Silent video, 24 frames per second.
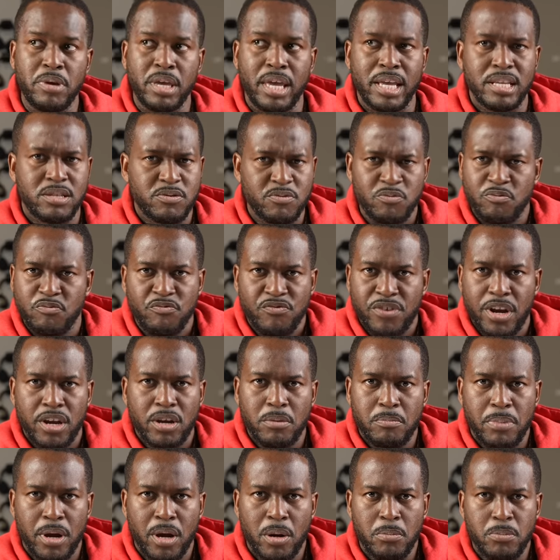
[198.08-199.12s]
It's very
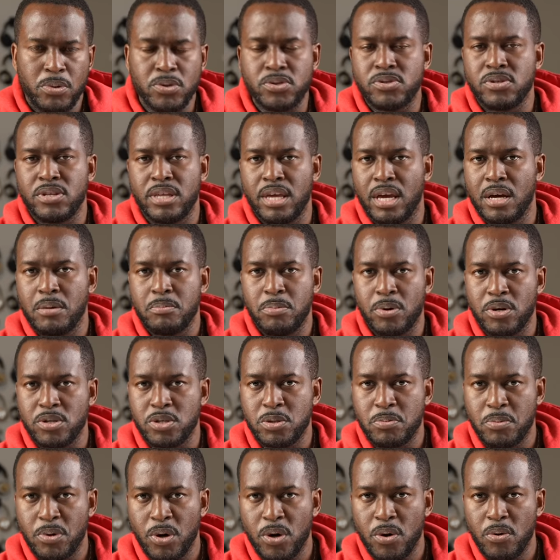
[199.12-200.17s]
comparable to the
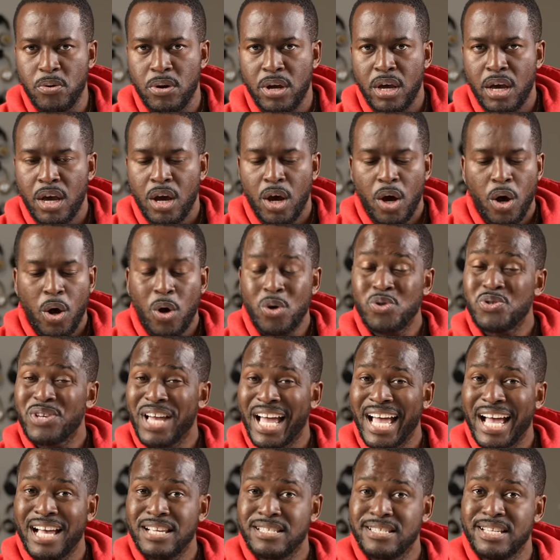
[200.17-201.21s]
AirPods Pro. Also
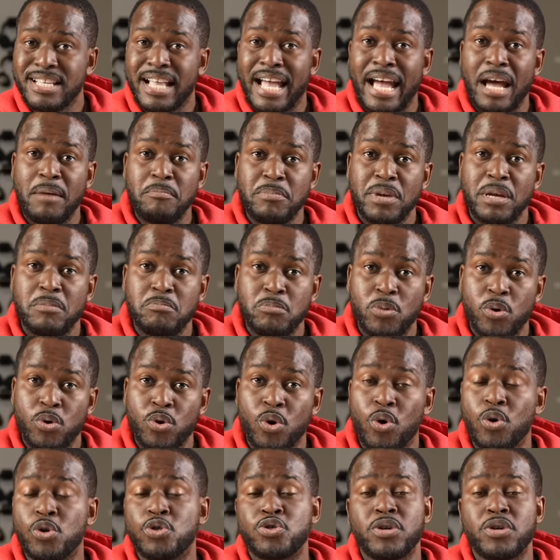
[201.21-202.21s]
has an ambient mode or